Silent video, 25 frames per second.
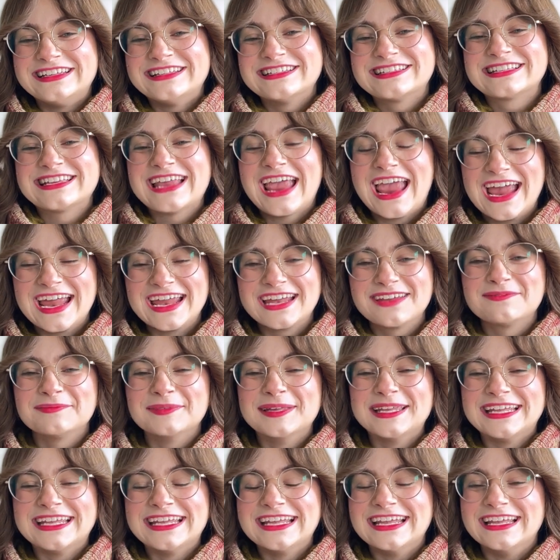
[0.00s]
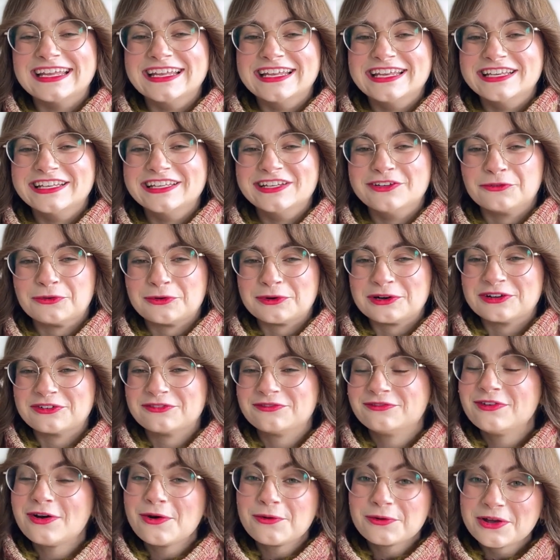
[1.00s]
tag me in your
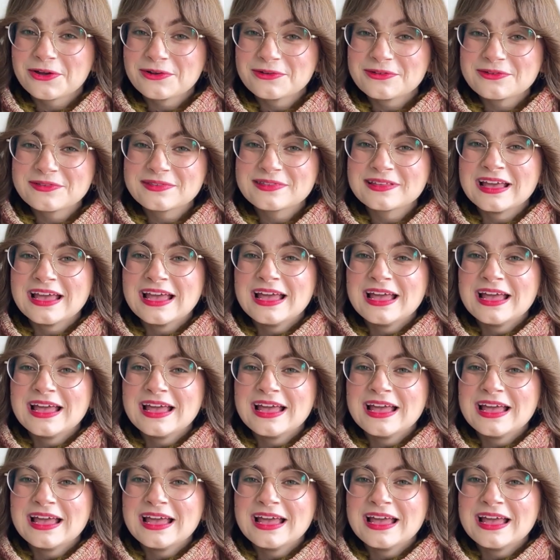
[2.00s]
photos.